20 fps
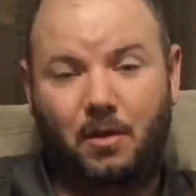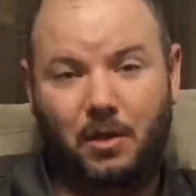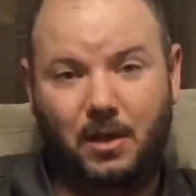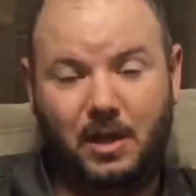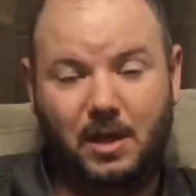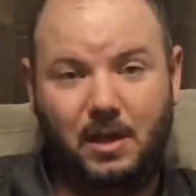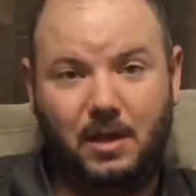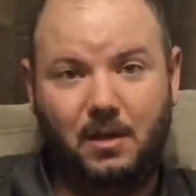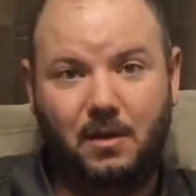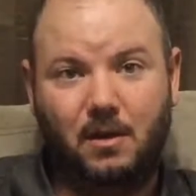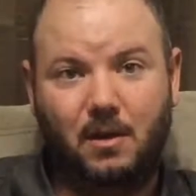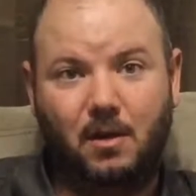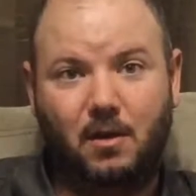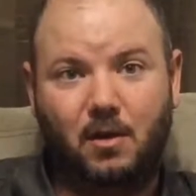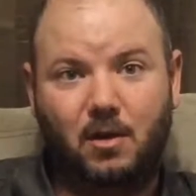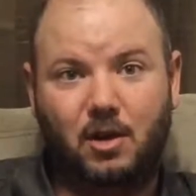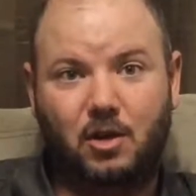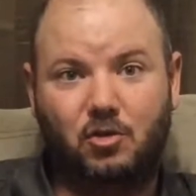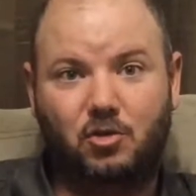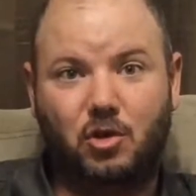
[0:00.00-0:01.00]
the
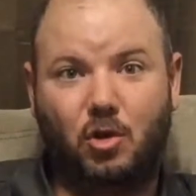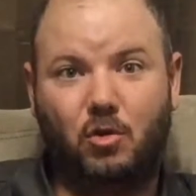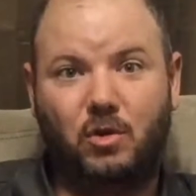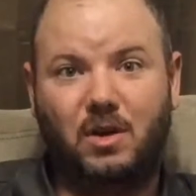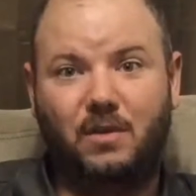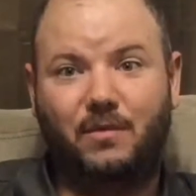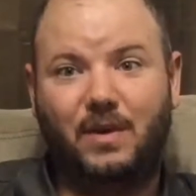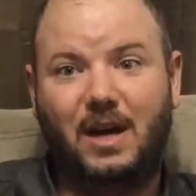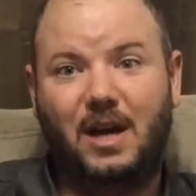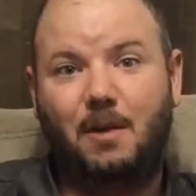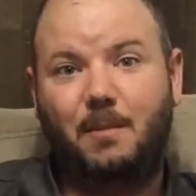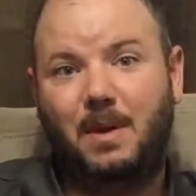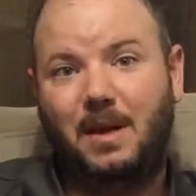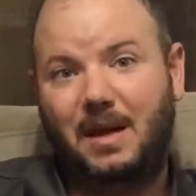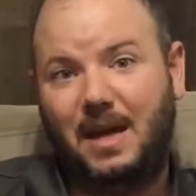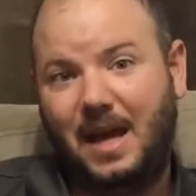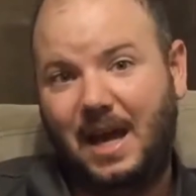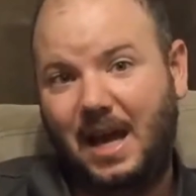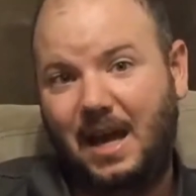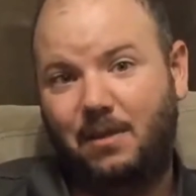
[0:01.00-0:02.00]
controlled
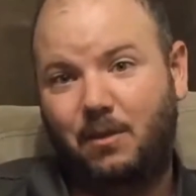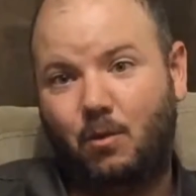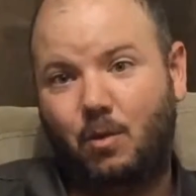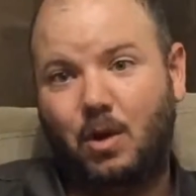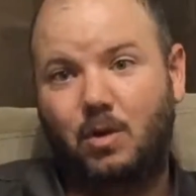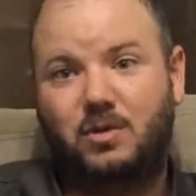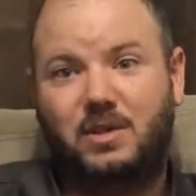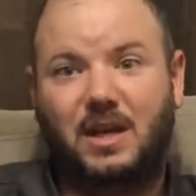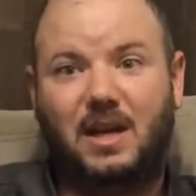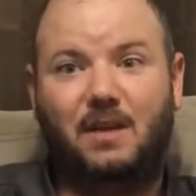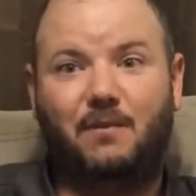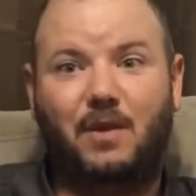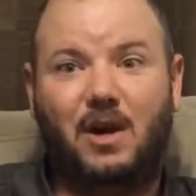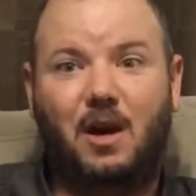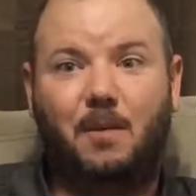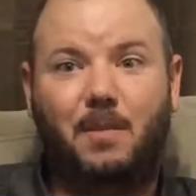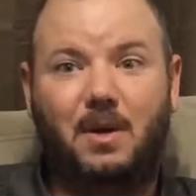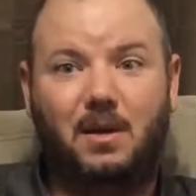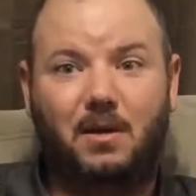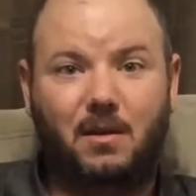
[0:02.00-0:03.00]
environment and the roadside
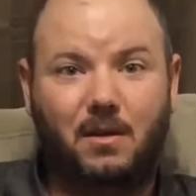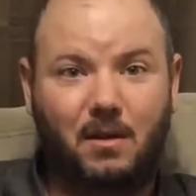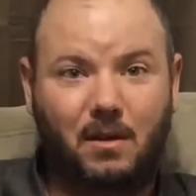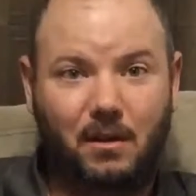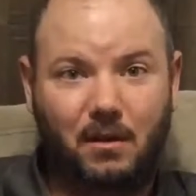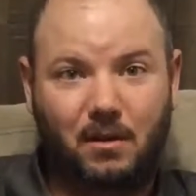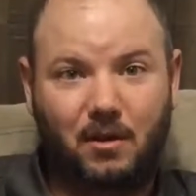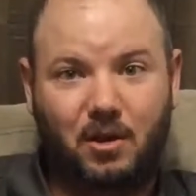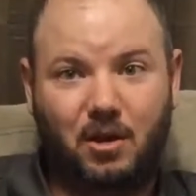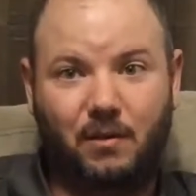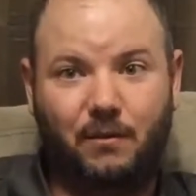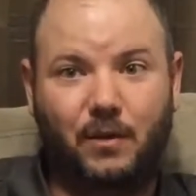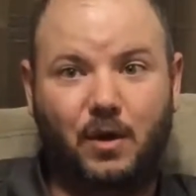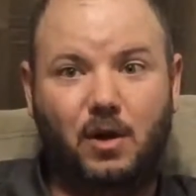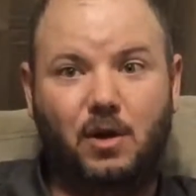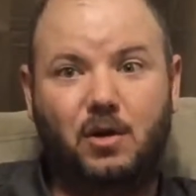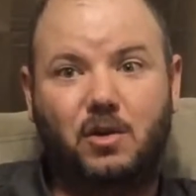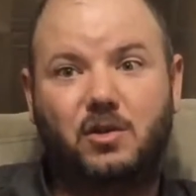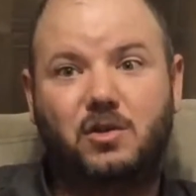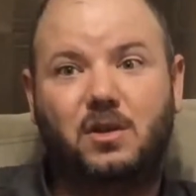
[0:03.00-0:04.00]
environment,
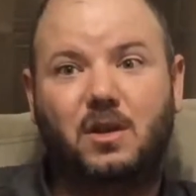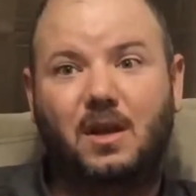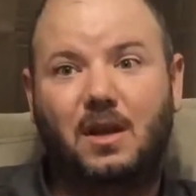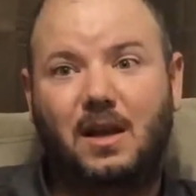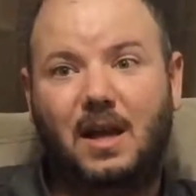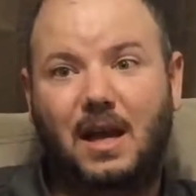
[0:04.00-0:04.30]
converge.